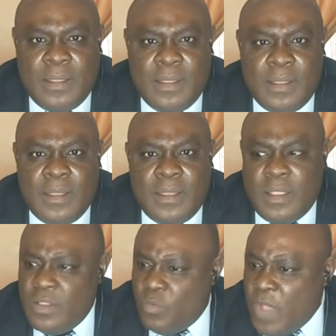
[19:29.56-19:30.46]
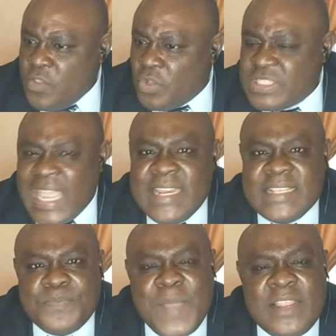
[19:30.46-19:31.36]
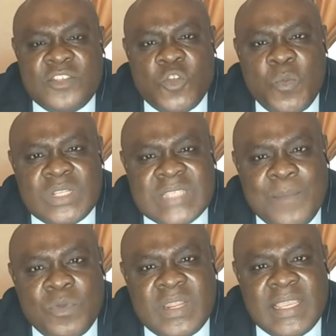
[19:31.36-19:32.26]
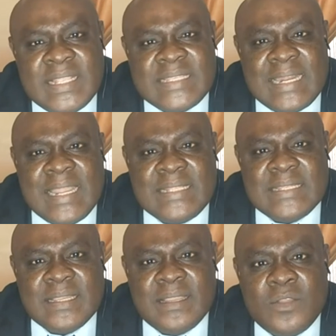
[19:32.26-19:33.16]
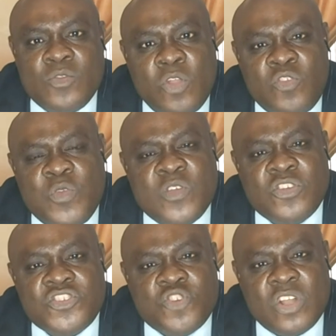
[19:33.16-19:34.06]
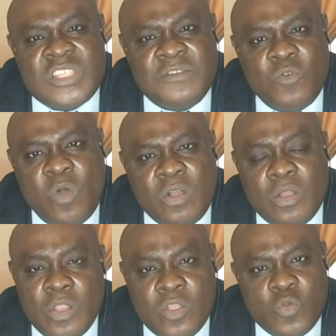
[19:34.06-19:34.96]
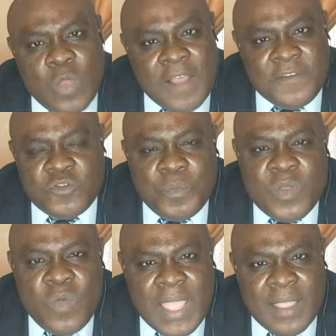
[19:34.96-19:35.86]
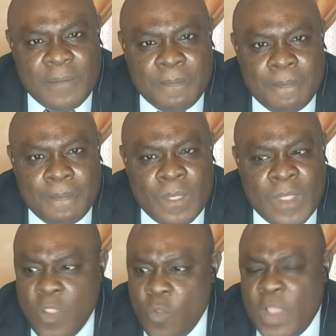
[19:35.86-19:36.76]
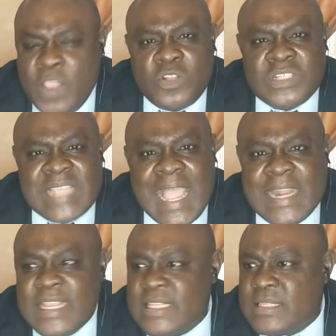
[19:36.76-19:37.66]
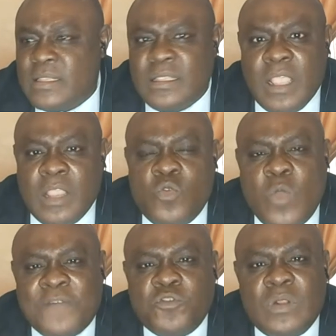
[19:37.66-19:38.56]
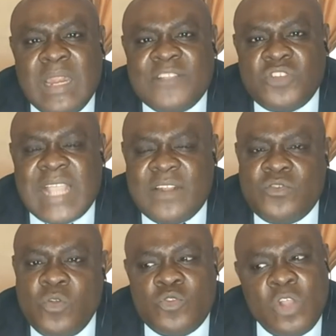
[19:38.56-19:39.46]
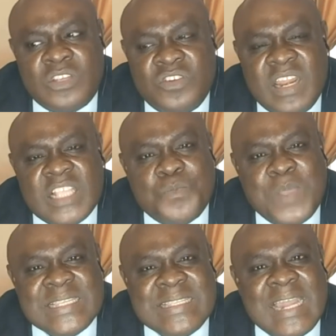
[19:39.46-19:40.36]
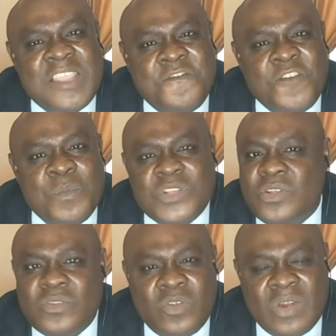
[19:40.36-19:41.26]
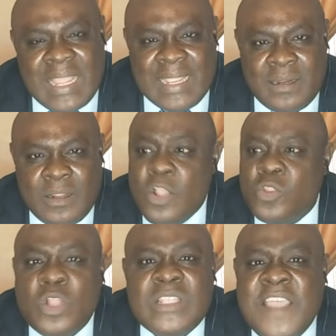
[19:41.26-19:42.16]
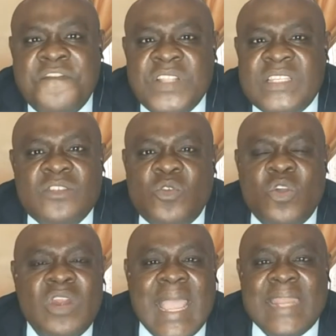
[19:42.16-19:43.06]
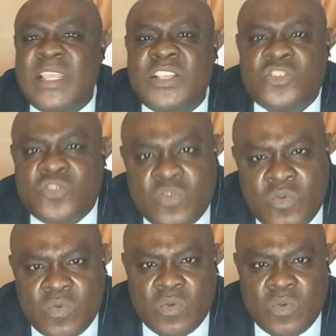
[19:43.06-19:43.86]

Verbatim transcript: Hmm. When your child is spending so much time on the internet, not doing constructive work, mm-hmm. you have to beware. Mm-hmm. When your child is, you have to let your child know, don't release personal information online. Not everything online is true.